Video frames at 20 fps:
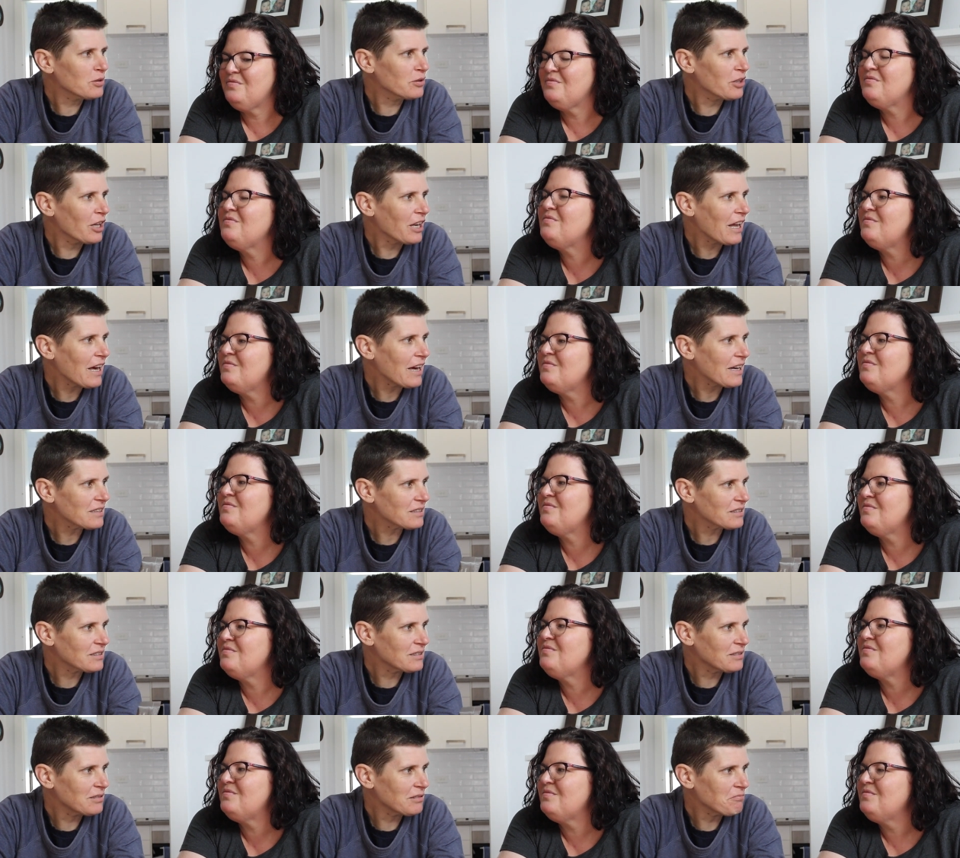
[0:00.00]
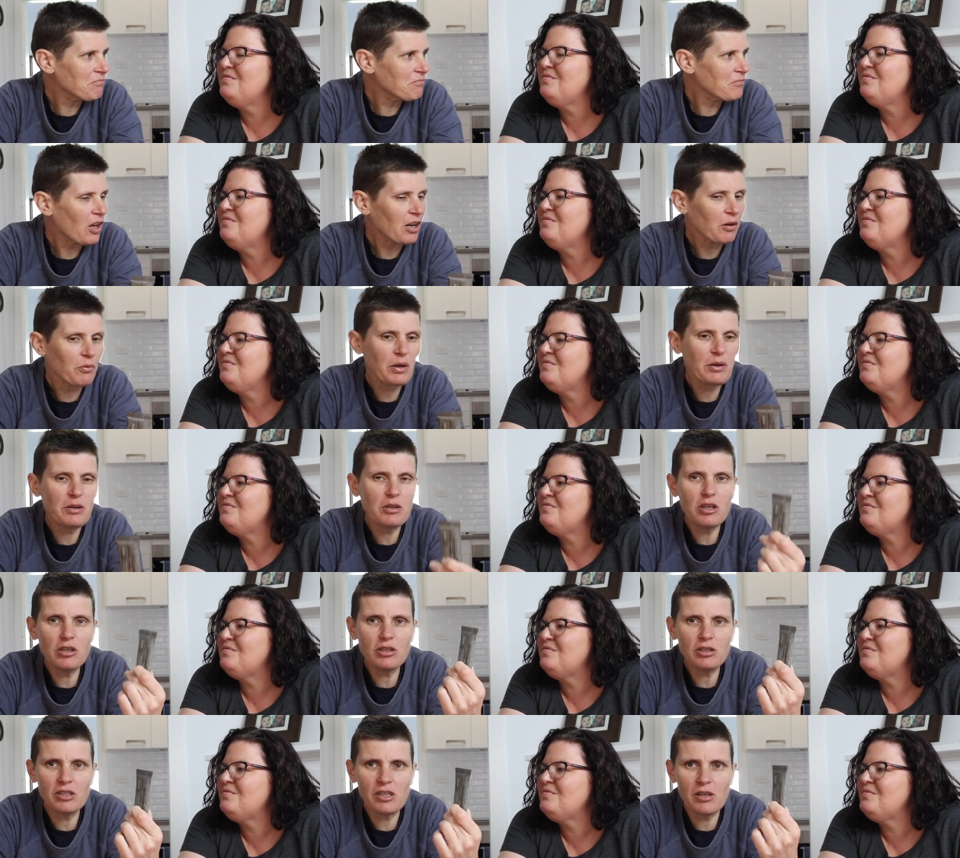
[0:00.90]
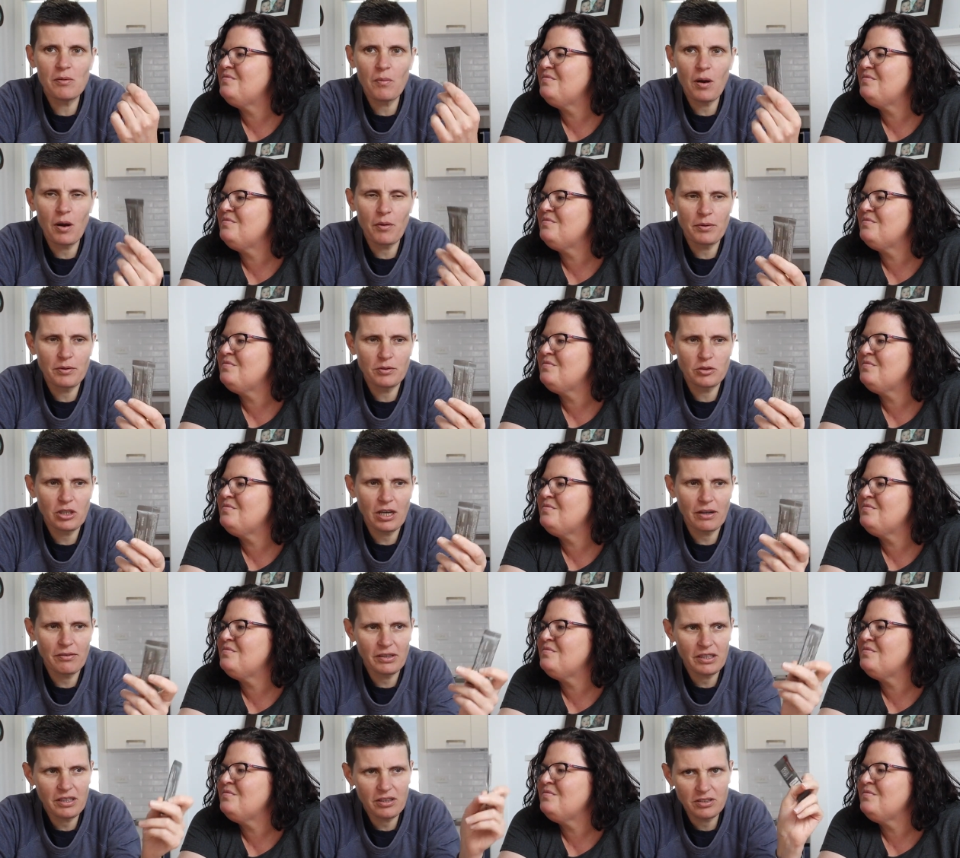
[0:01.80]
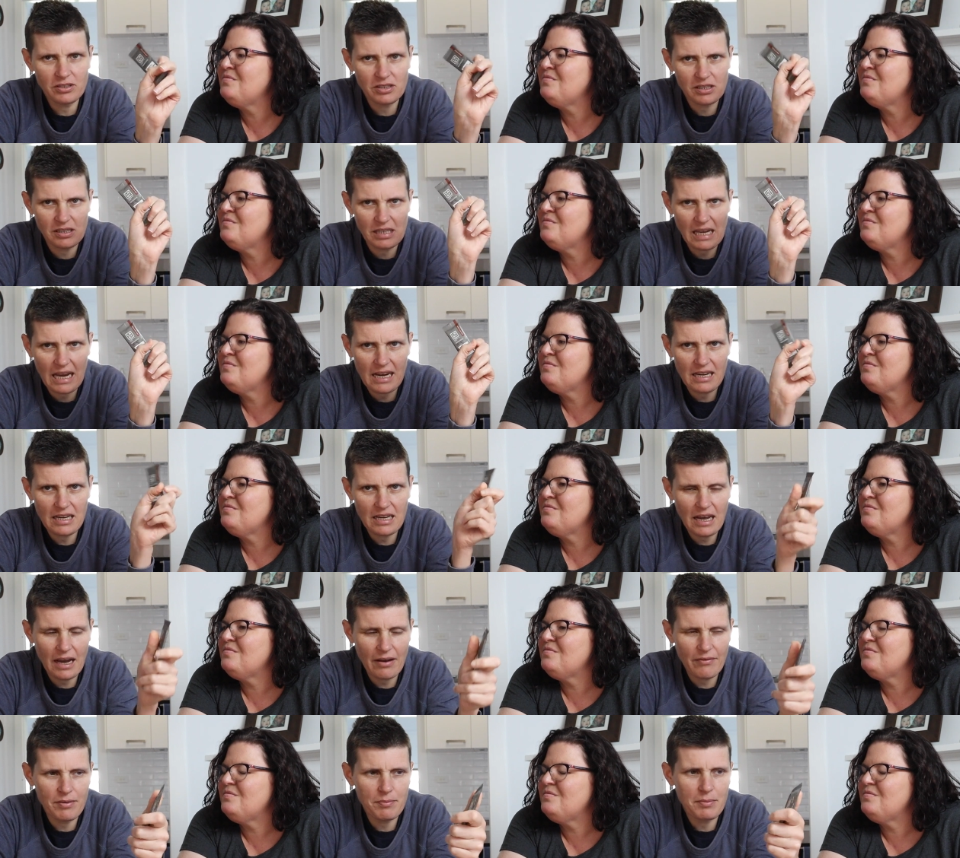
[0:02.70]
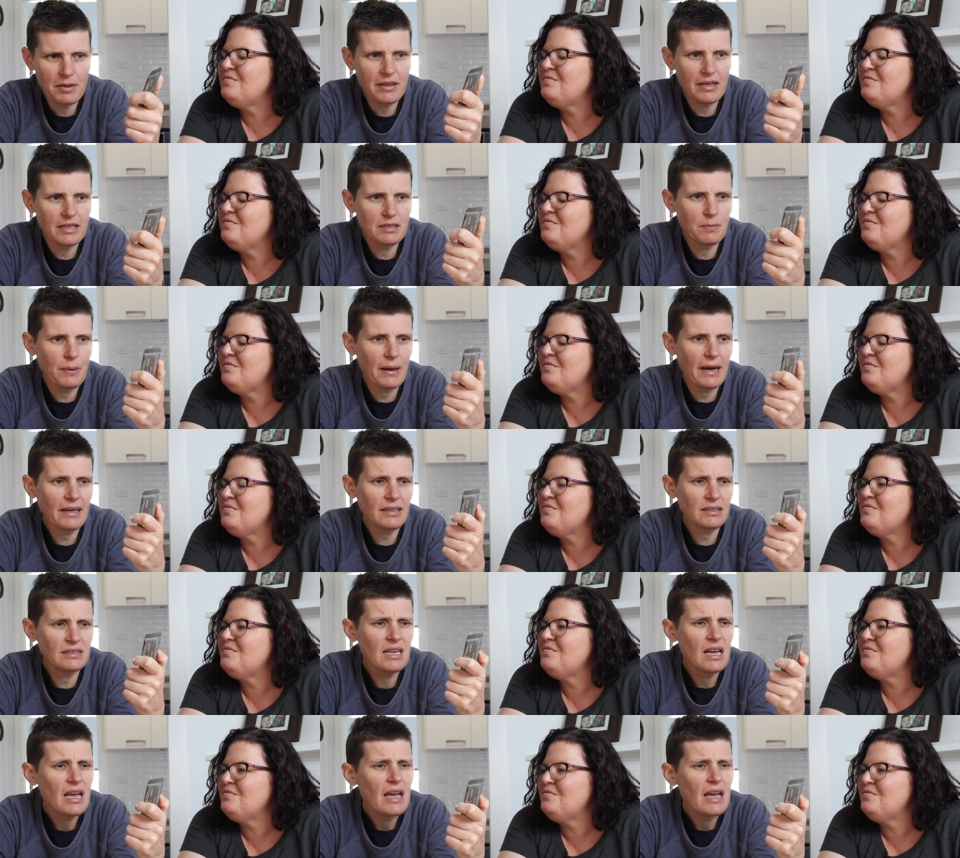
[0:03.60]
Speaker 1: till the last. Mm. Like we used them while we were traveling because it's handy to have them in these packs.